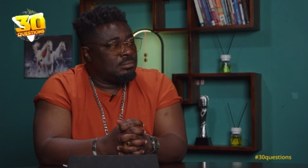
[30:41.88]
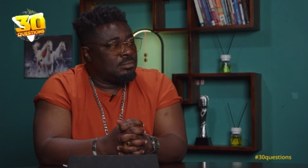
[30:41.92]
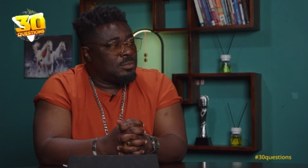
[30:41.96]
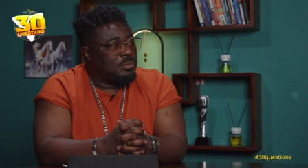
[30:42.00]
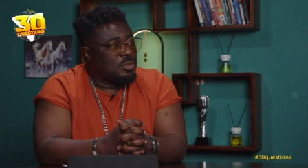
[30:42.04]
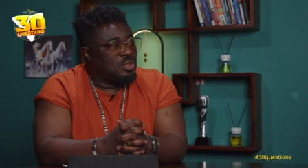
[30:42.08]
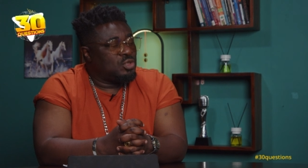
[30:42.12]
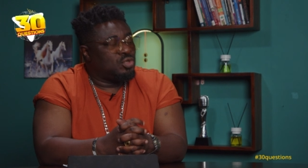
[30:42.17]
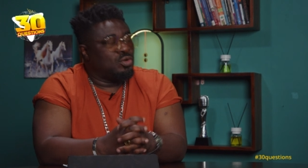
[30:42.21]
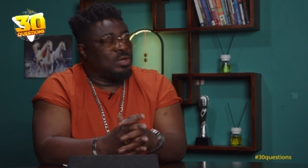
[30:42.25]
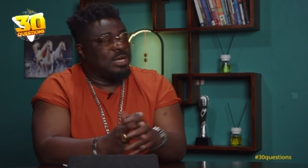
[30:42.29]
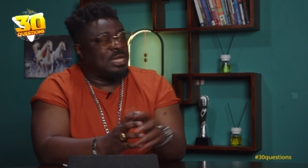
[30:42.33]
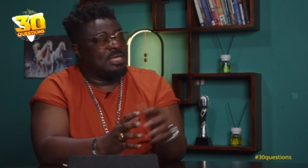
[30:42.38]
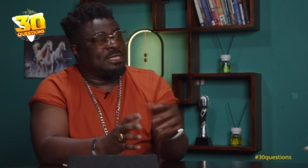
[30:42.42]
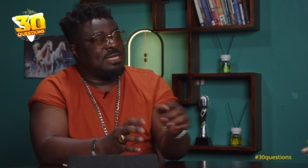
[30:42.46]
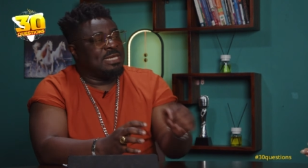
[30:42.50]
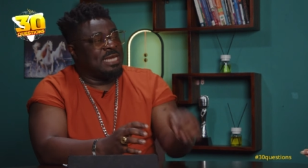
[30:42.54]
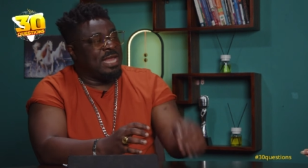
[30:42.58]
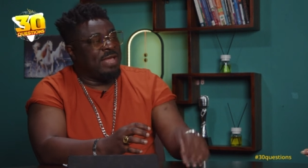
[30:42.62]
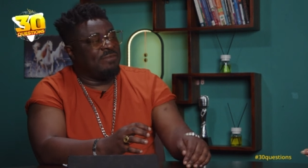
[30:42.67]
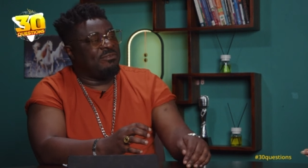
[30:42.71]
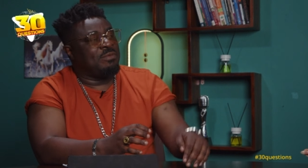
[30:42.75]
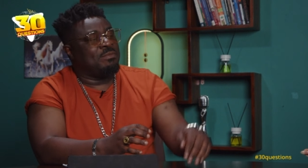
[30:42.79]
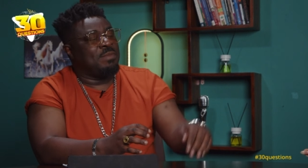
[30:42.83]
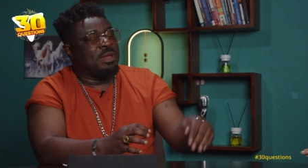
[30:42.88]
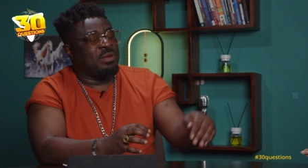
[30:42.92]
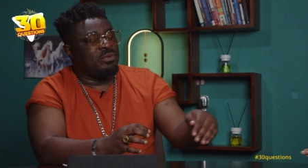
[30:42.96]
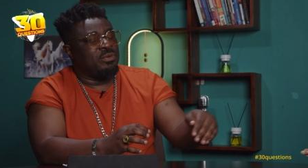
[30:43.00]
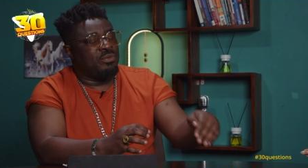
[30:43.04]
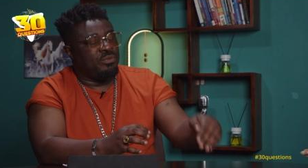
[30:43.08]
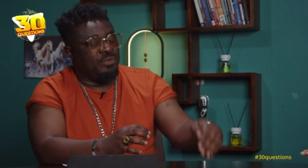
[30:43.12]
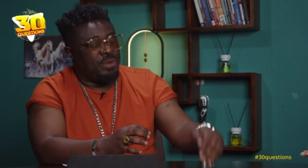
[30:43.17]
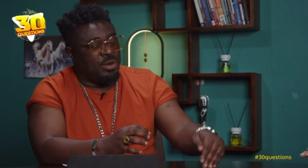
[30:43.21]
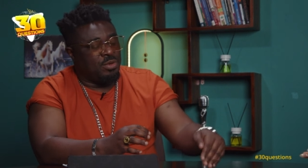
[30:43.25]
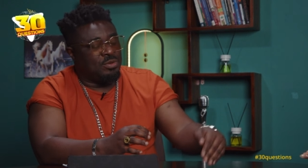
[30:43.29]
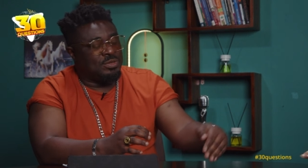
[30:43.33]
So there's never
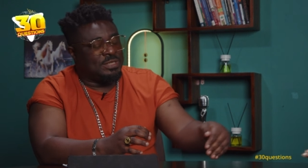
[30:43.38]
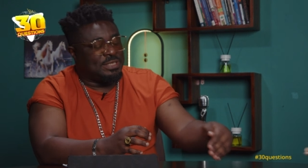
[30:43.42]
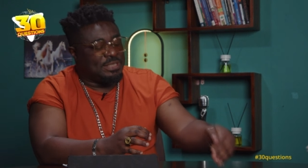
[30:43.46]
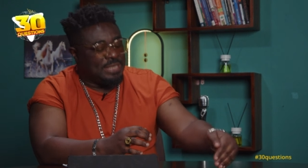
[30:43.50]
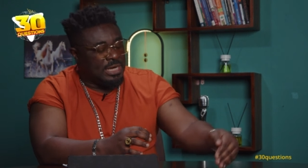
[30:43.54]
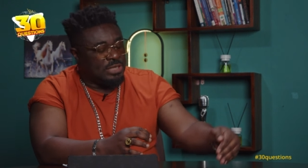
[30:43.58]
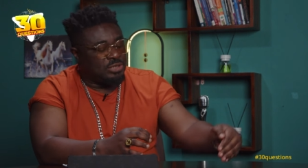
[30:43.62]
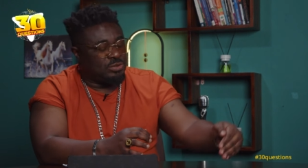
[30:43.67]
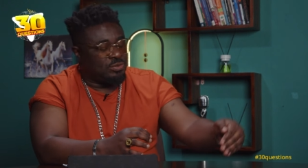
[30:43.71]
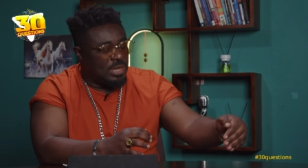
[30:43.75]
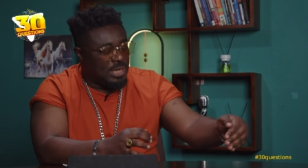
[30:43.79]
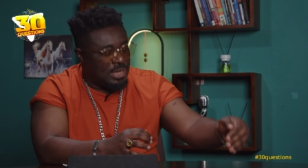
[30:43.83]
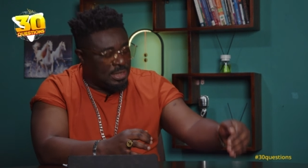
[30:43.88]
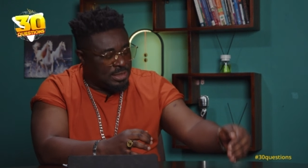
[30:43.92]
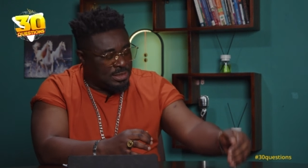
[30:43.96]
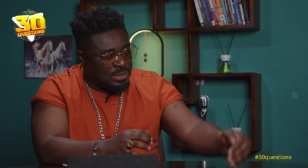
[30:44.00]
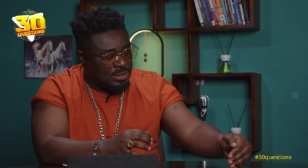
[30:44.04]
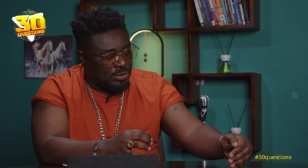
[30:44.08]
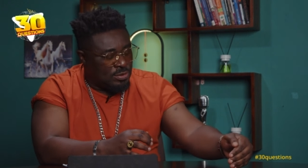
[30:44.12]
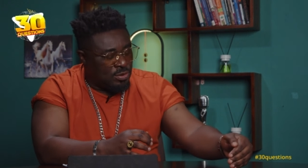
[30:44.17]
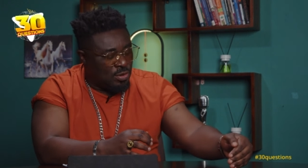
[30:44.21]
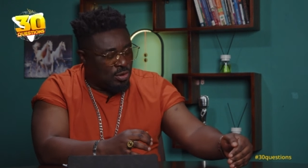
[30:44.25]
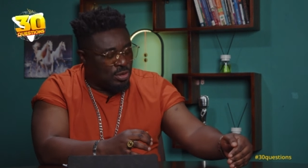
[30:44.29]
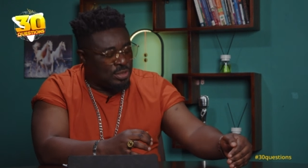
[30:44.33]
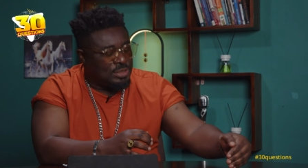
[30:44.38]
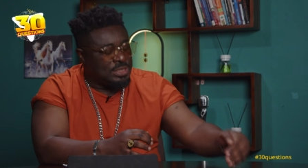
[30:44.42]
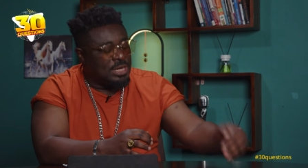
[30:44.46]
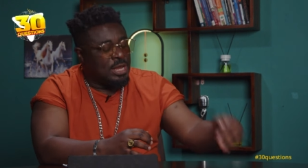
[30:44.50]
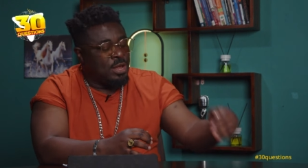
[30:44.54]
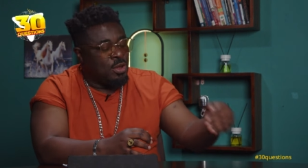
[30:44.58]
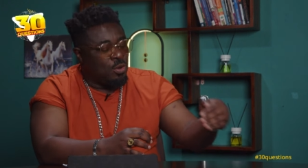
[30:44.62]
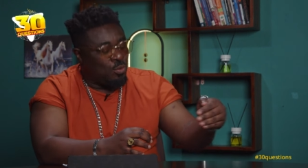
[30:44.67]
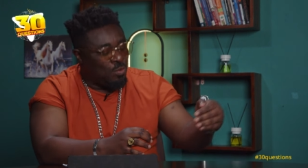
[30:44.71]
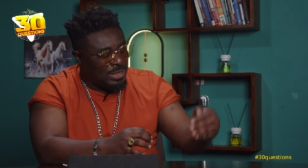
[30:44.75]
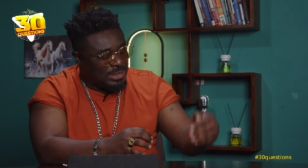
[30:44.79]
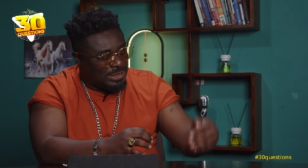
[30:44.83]
been real sexual intercourse
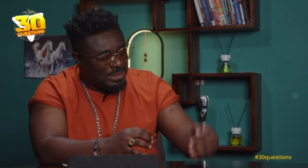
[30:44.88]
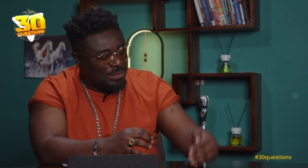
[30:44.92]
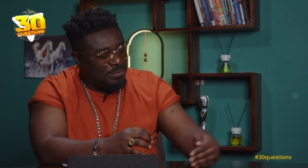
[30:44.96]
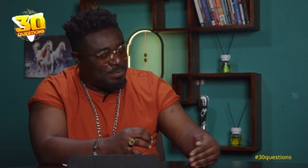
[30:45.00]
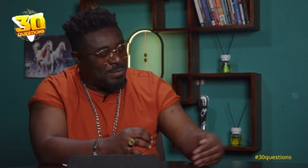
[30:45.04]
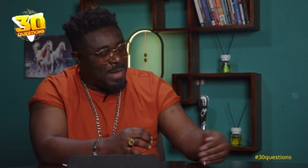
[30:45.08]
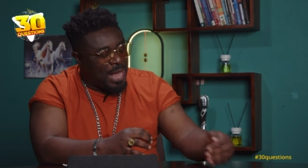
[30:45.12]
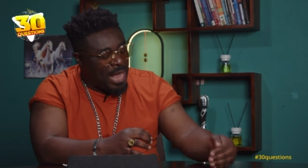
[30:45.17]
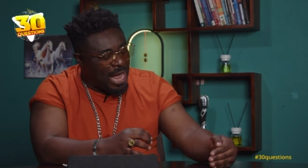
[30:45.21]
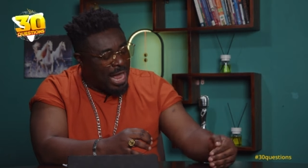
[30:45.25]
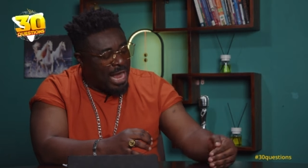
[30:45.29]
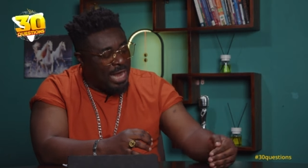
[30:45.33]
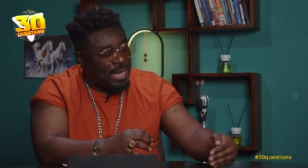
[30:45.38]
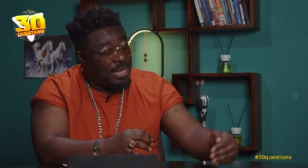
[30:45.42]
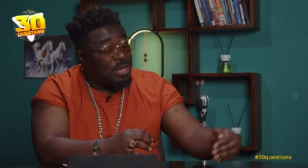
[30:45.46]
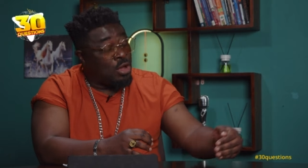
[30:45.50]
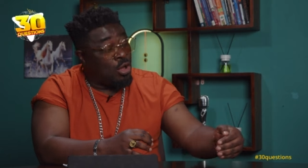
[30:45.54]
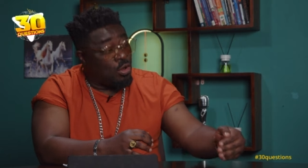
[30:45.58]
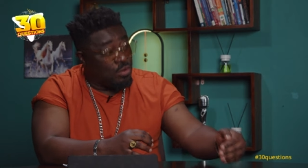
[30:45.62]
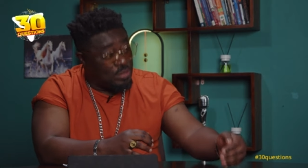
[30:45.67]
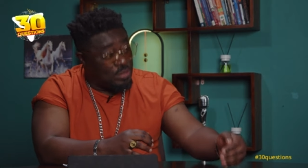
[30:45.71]
with Jim Ike on